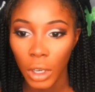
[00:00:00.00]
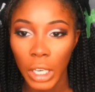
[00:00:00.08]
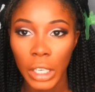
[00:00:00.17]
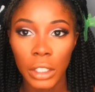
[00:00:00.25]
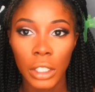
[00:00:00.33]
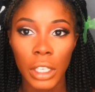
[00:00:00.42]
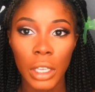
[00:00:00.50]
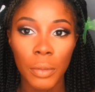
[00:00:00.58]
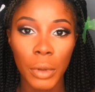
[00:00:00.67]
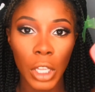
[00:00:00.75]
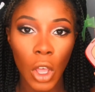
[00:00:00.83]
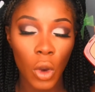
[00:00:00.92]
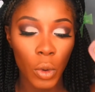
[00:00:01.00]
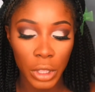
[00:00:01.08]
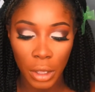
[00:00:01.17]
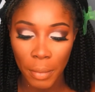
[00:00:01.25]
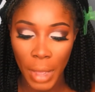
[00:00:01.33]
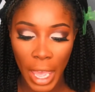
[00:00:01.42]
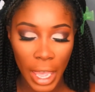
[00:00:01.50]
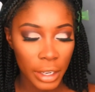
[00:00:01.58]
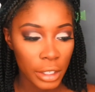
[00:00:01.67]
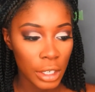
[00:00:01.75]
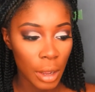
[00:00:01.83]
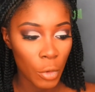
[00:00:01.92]
Alright, to keep along with the matte,
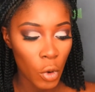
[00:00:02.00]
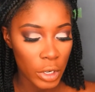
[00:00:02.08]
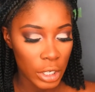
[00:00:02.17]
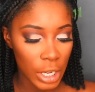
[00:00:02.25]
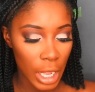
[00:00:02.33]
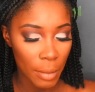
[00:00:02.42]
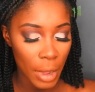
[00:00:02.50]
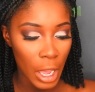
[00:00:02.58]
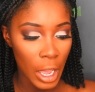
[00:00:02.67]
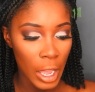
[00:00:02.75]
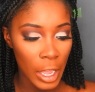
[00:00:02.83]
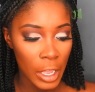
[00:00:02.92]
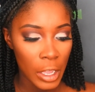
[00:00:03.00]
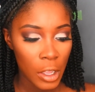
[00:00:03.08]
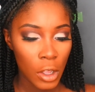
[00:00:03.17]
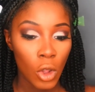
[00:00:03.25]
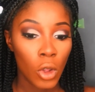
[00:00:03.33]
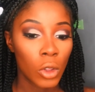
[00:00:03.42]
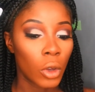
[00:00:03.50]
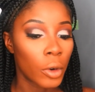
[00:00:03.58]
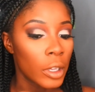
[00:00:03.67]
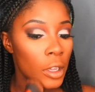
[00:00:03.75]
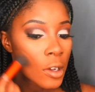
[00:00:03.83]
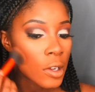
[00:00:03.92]
I'm going to take my
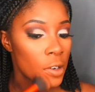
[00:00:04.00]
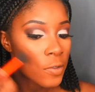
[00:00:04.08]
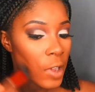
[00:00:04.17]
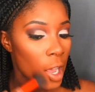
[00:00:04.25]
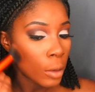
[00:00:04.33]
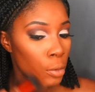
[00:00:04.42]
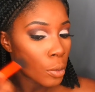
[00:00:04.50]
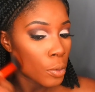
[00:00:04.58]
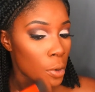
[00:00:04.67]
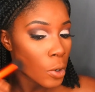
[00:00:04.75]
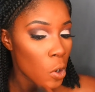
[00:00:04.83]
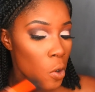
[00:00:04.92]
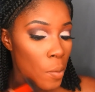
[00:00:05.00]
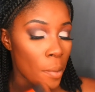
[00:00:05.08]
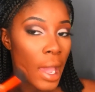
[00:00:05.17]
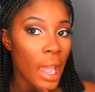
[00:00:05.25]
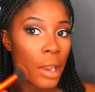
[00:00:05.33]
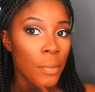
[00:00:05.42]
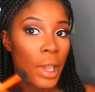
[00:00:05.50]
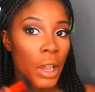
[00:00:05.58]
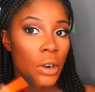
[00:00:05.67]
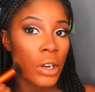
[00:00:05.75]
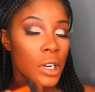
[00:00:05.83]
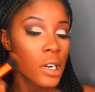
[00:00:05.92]
L'Oreal Infallible Pro Matte
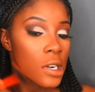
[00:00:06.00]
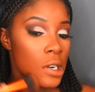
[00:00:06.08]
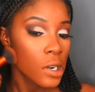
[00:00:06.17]
Powder,